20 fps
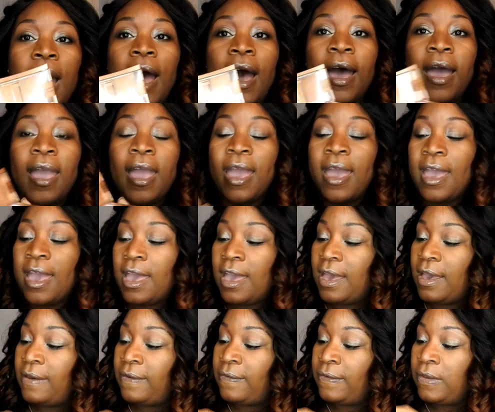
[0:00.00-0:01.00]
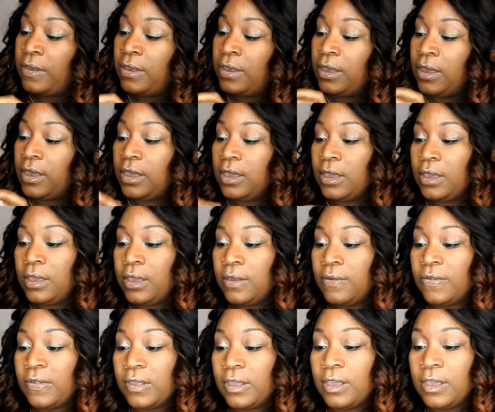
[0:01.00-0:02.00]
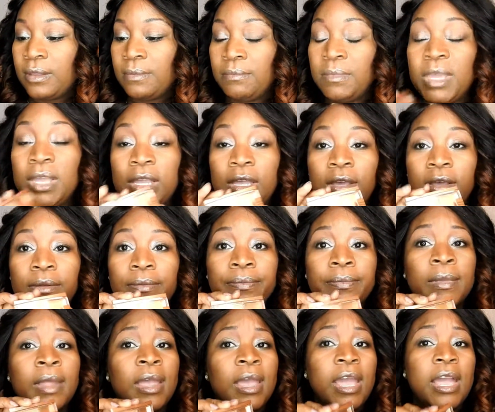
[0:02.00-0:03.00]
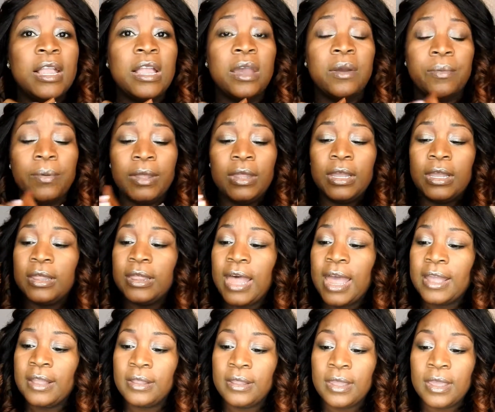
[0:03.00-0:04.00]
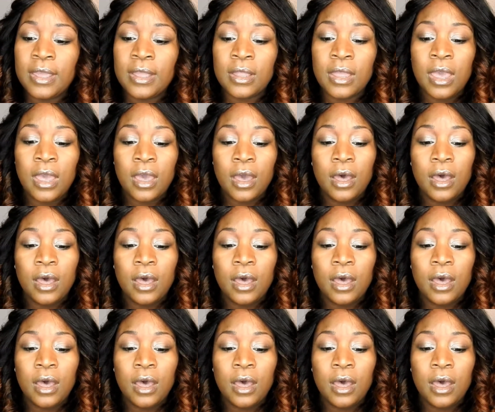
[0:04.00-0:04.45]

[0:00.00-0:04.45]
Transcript: I have is in medium, and I really liked it.